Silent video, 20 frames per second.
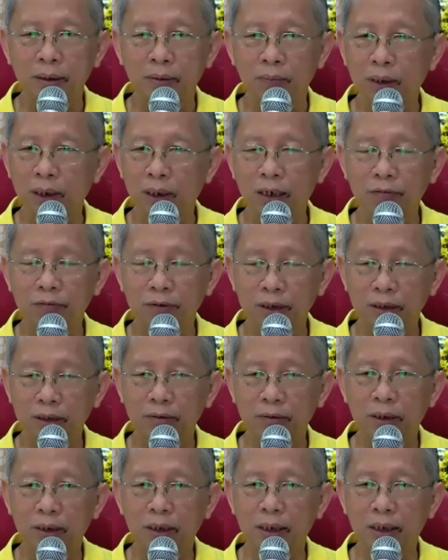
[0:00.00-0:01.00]
Whatever
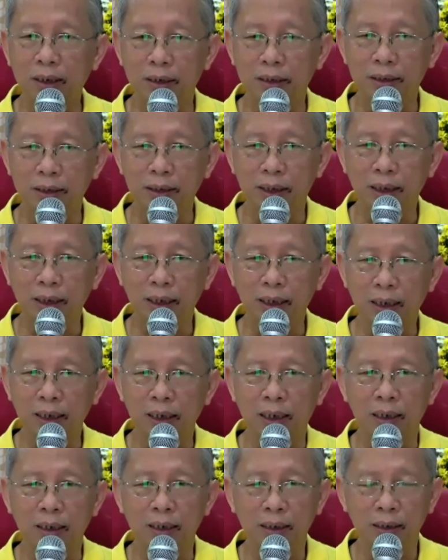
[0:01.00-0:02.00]
you think,
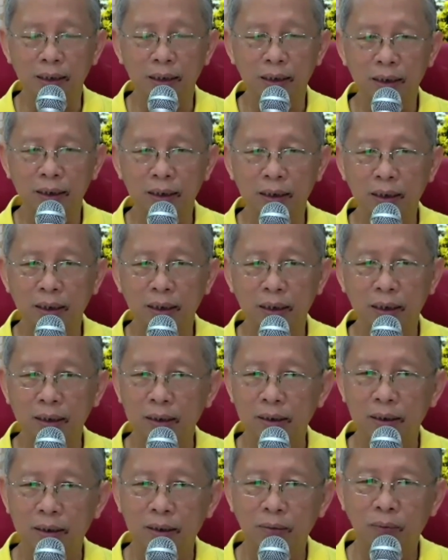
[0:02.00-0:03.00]
sankara,
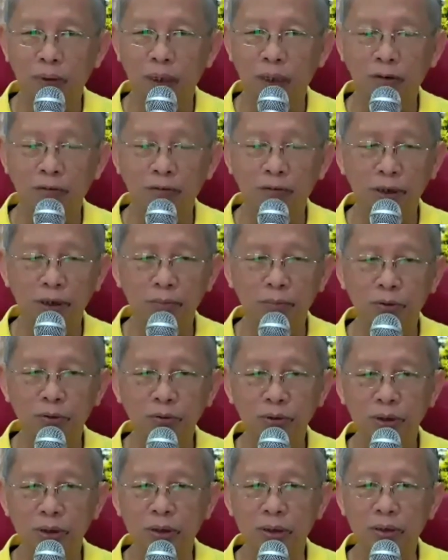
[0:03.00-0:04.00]
whatever
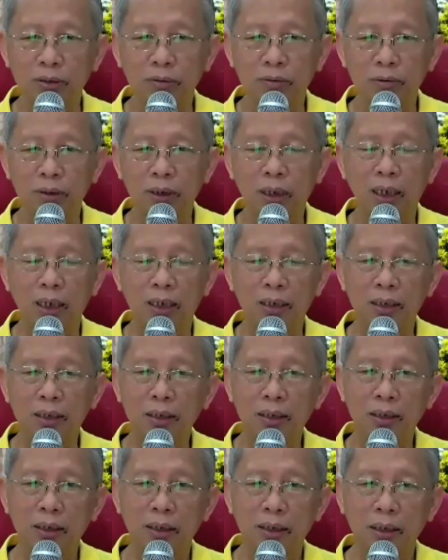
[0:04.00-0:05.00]
emotion you arise,
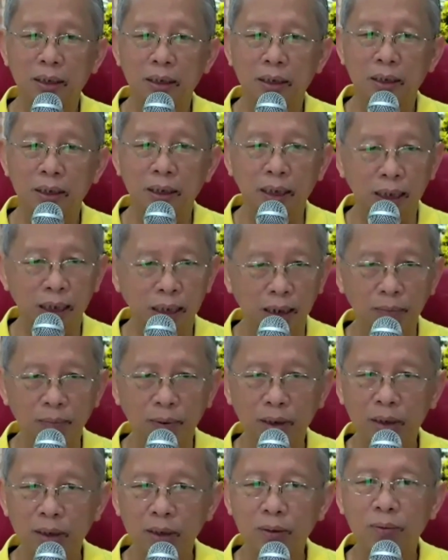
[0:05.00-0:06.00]
they come
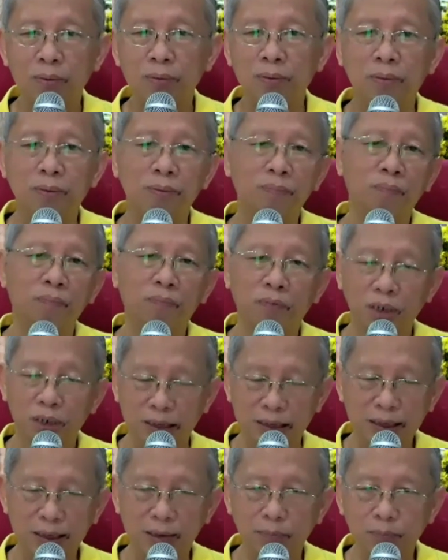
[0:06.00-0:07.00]
and they go.
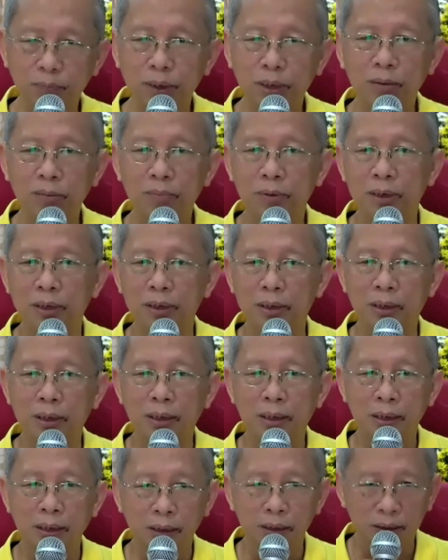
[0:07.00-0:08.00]
It's impermanent.
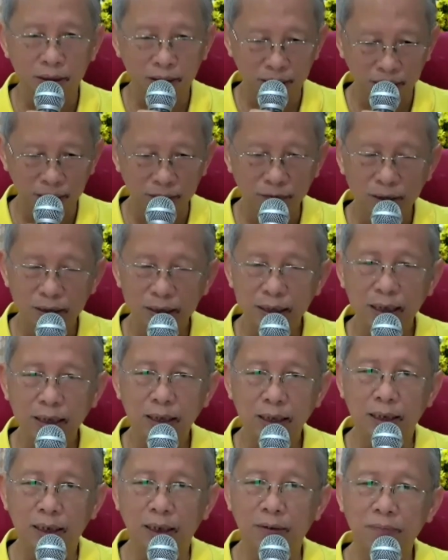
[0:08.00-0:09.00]
It will
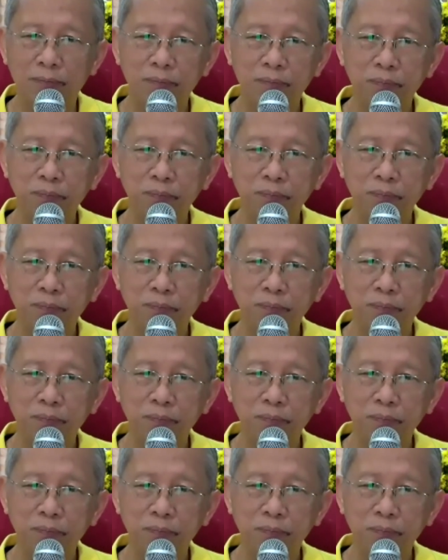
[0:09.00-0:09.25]
settle down.